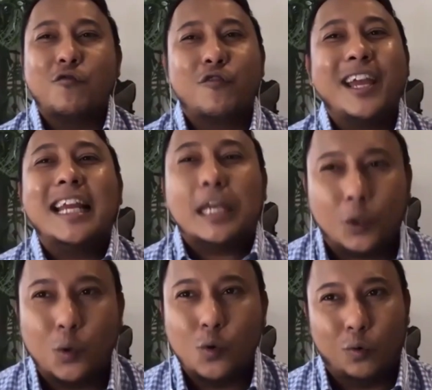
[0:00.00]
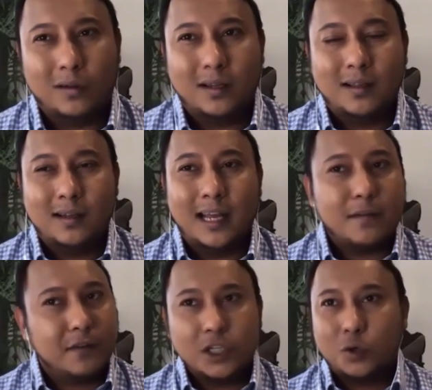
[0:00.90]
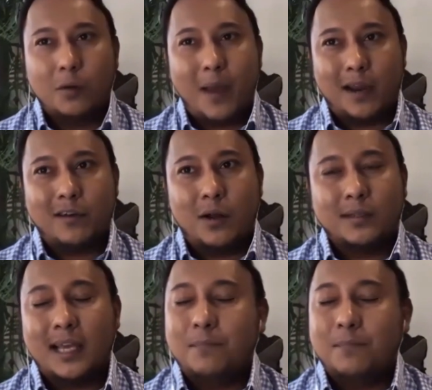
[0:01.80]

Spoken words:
really cool, like virtual backgrounds.